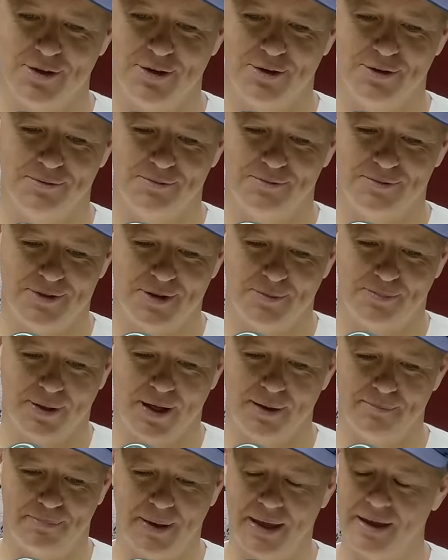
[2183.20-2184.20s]
do you, do you
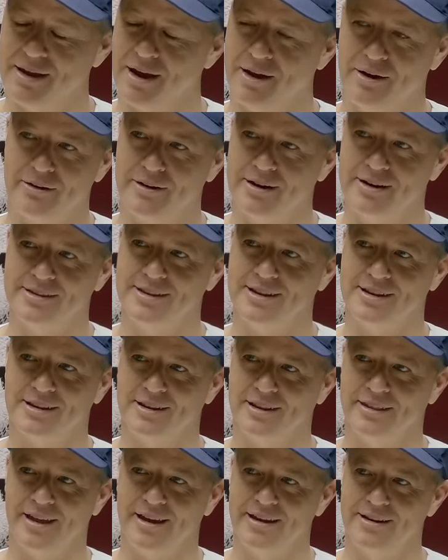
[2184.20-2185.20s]
play bingo or anything
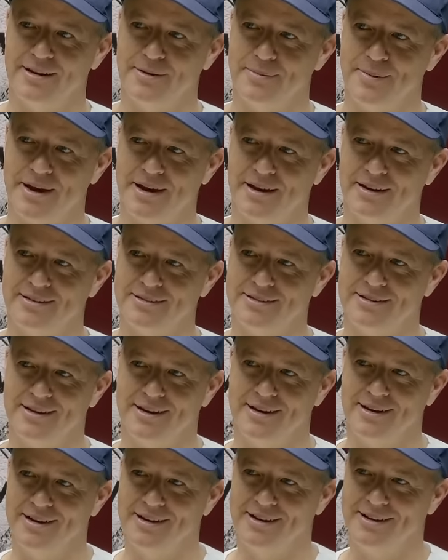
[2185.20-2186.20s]
like that about
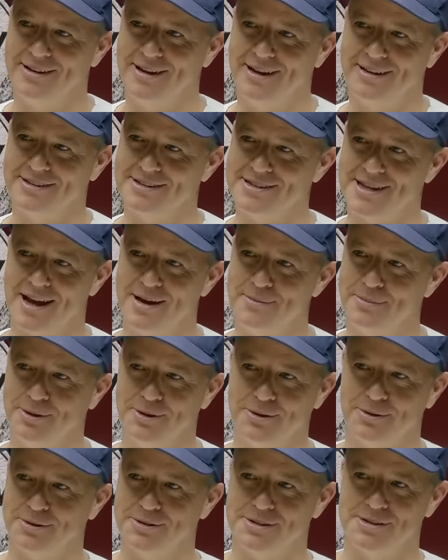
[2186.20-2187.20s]
uh, at the
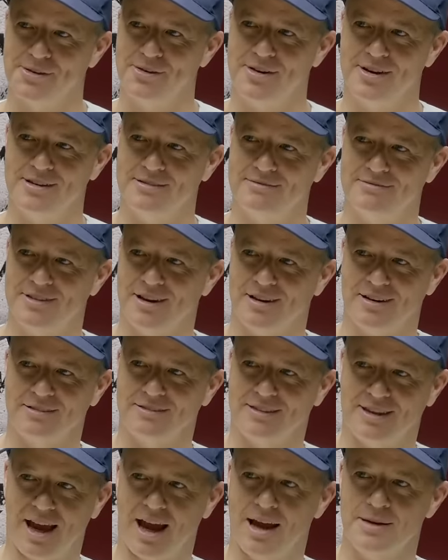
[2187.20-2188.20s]
table, or is there any kind
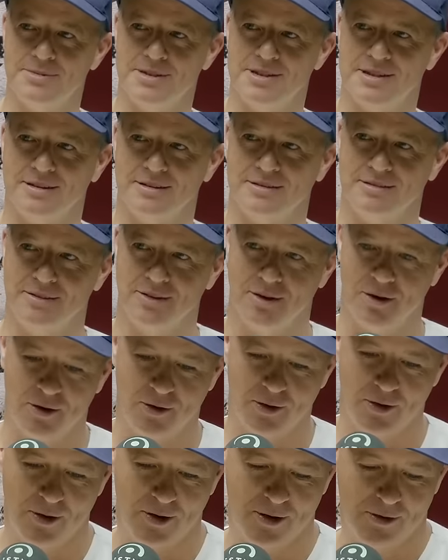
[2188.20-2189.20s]
of games to
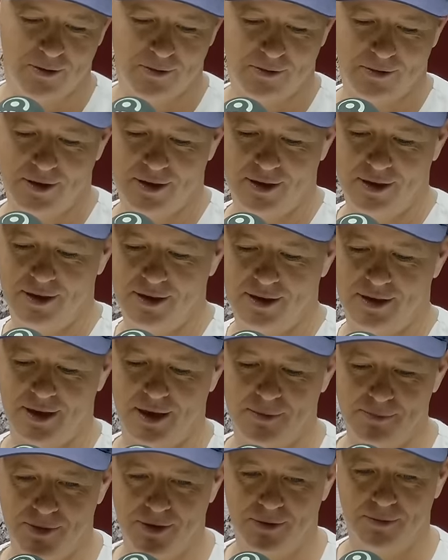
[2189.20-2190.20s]

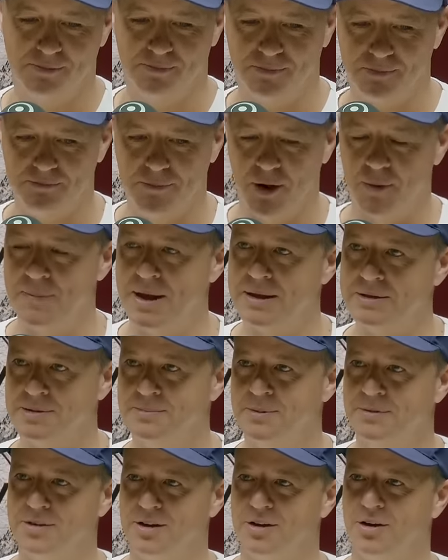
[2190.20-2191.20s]
keep the
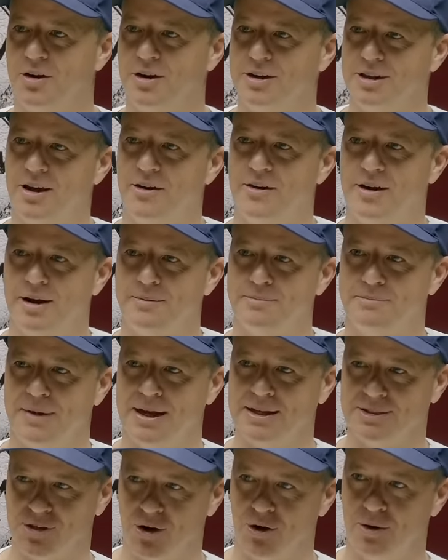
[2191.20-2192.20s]
momentum of the night going up and
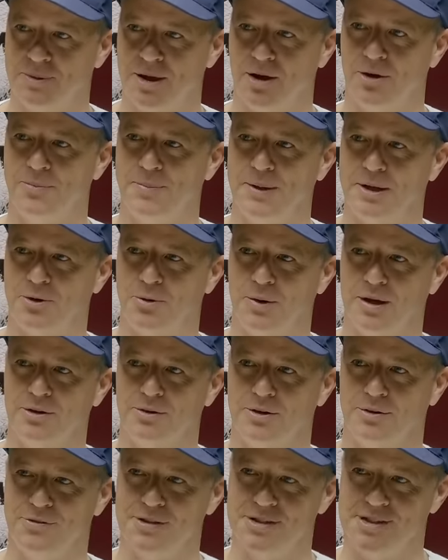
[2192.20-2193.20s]
make time go a bit
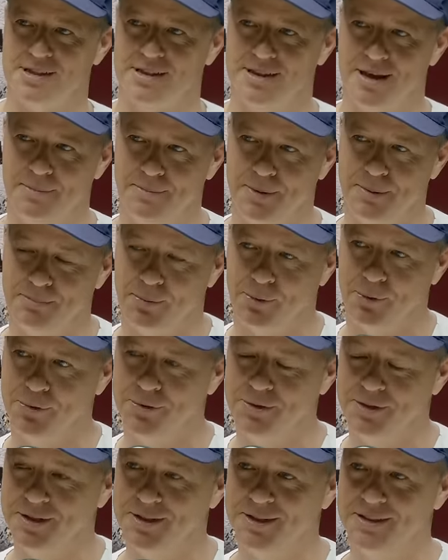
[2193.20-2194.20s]
quicker if you're sitting there a bit
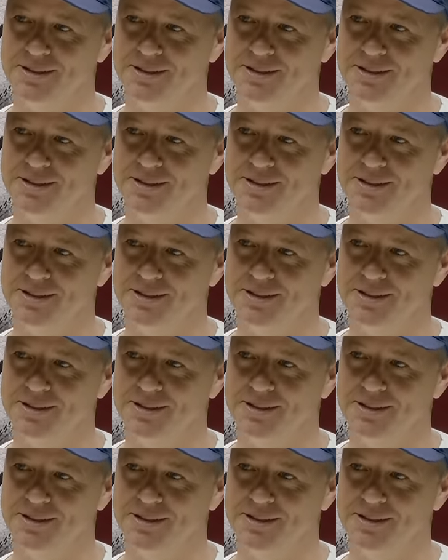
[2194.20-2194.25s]
bored?